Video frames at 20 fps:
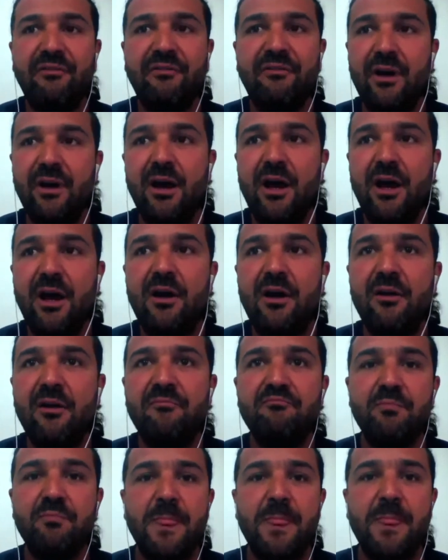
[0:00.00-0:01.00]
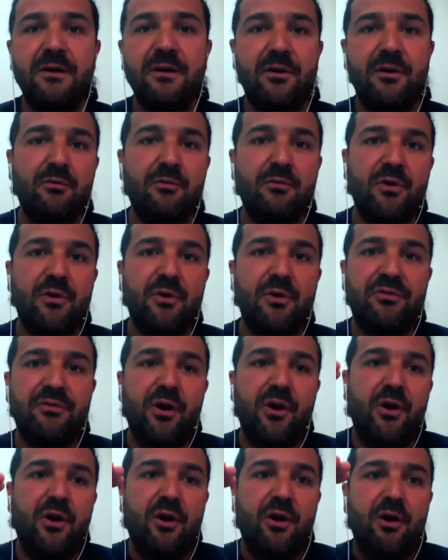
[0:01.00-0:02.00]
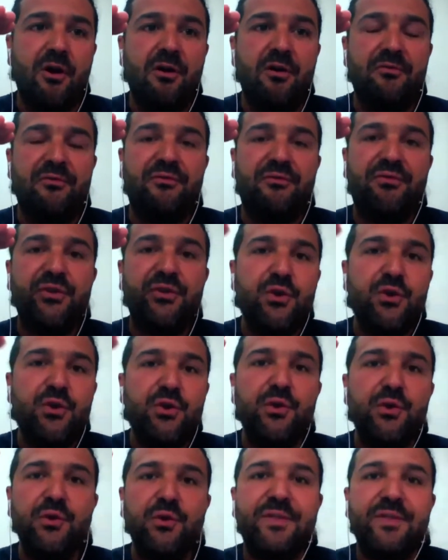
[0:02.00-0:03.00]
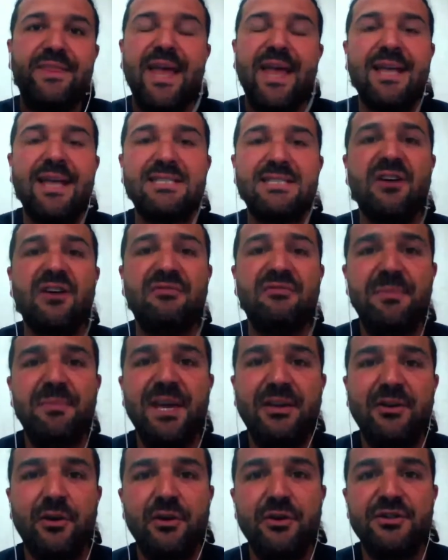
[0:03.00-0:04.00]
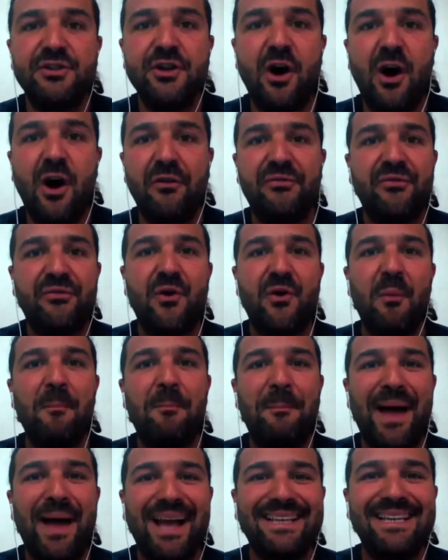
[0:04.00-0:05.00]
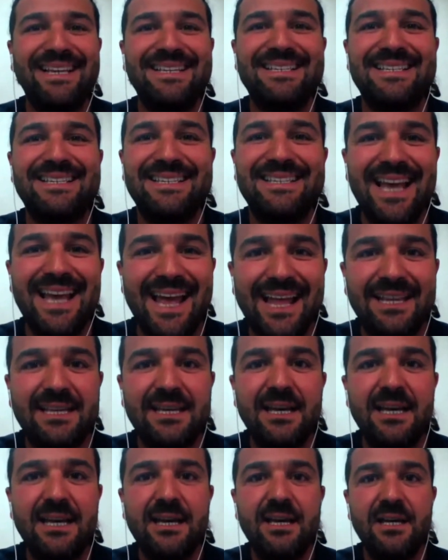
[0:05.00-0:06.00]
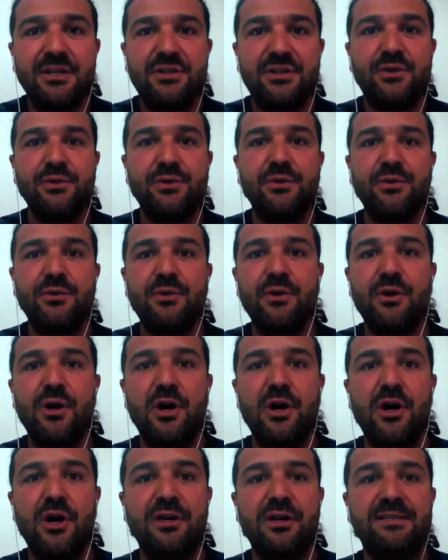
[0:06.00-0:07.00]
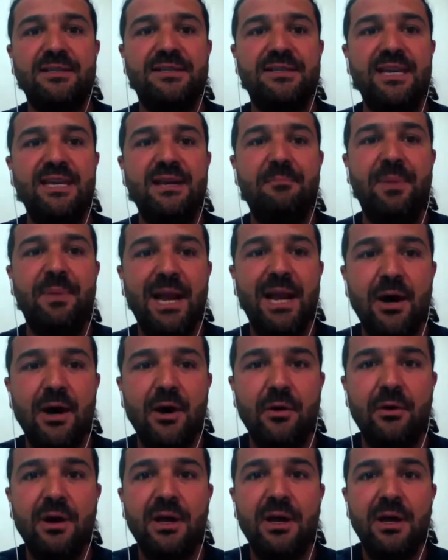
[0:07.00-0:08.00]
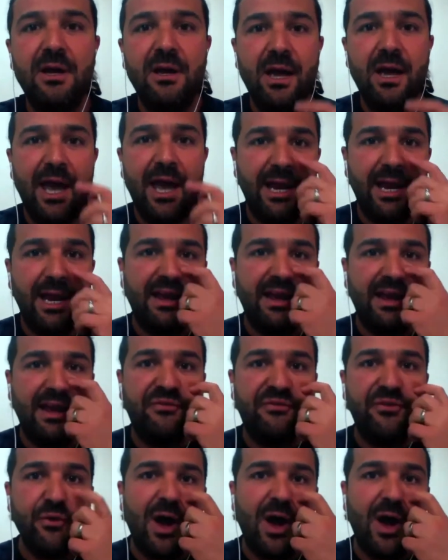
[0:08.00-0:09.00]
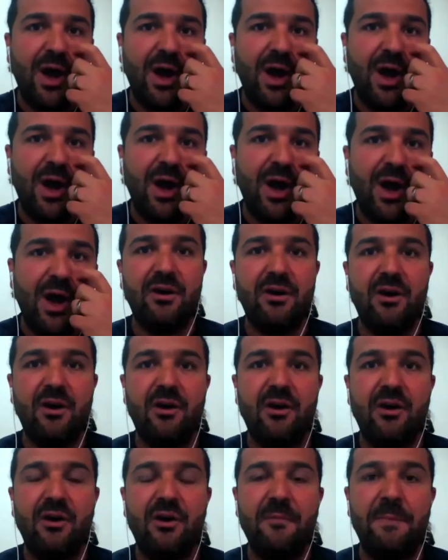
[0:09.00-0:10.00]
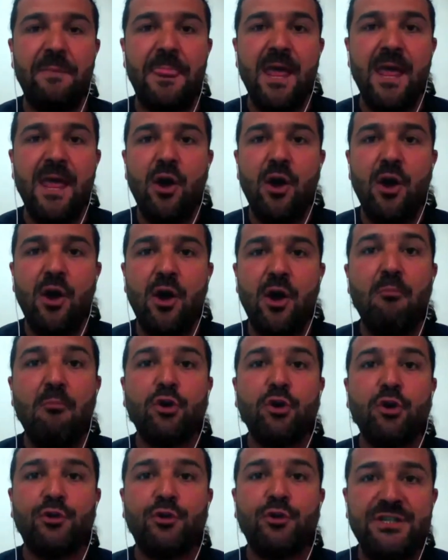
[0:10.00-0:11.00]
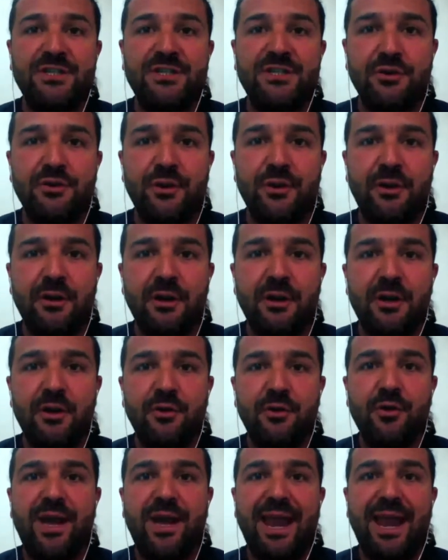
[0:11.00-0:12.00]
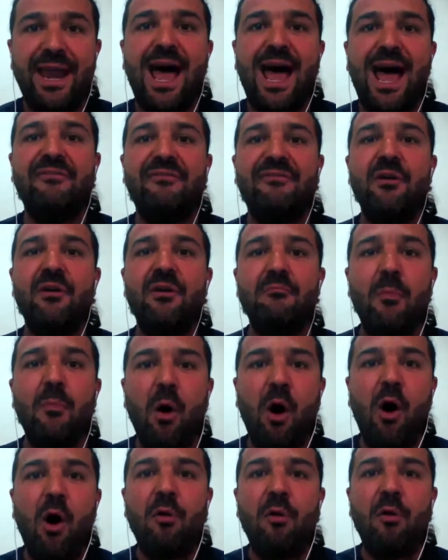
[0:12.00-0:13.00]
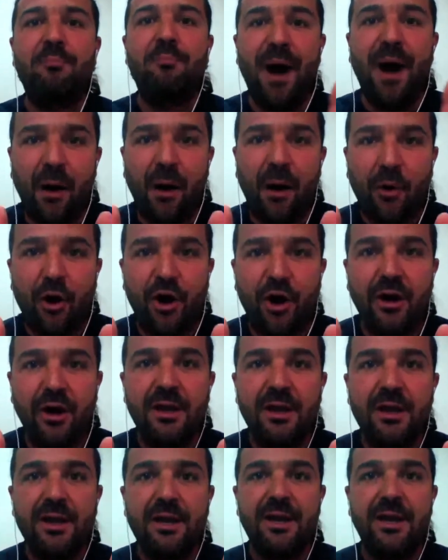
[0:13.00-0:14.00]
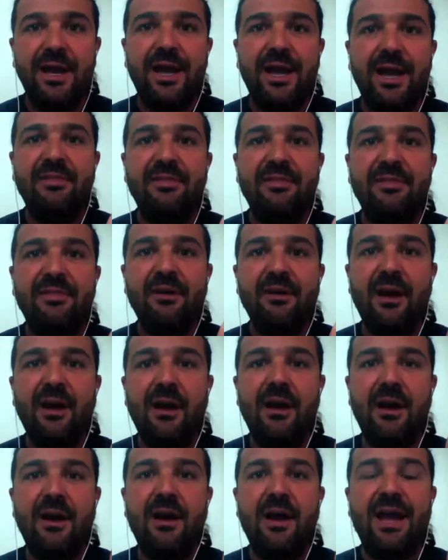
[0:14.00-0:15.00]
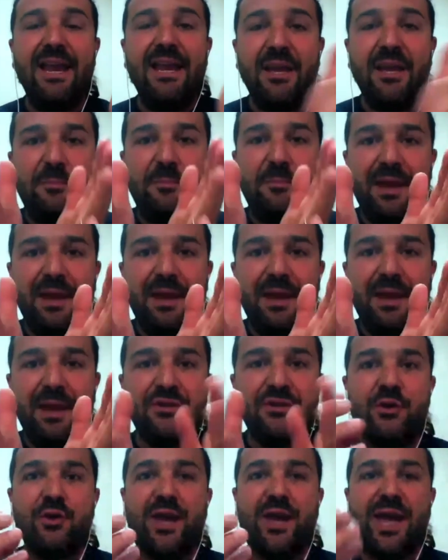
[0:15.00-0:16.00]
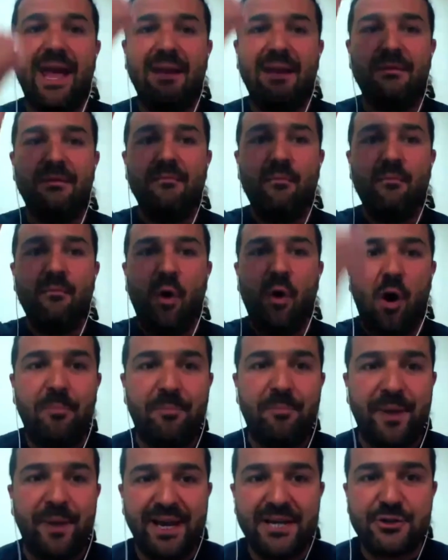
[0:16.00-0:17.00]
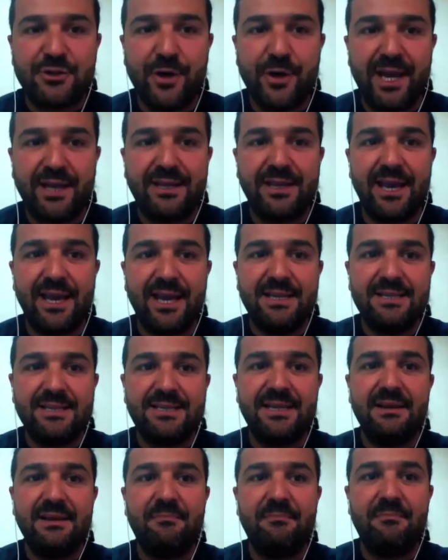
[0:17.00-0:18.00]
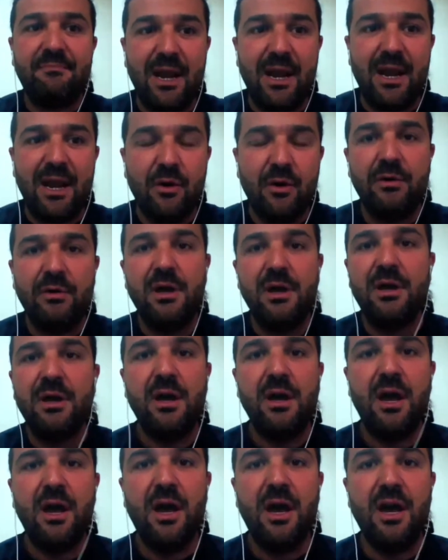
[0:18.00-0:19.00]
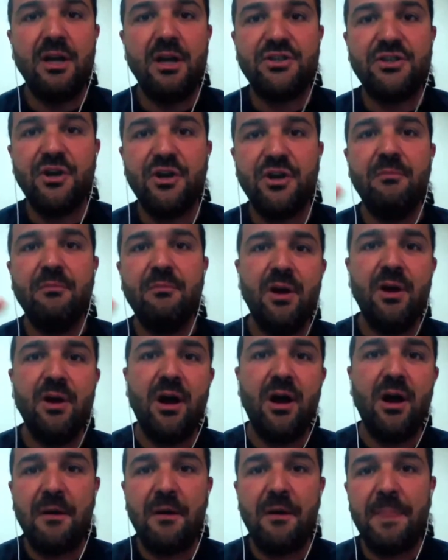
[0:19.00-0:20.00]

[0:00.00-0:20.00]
we have a few tens of meters of compacted sand to see below. And if you have more transducer, you can have more power in the beam, so you can more penetrate and see below some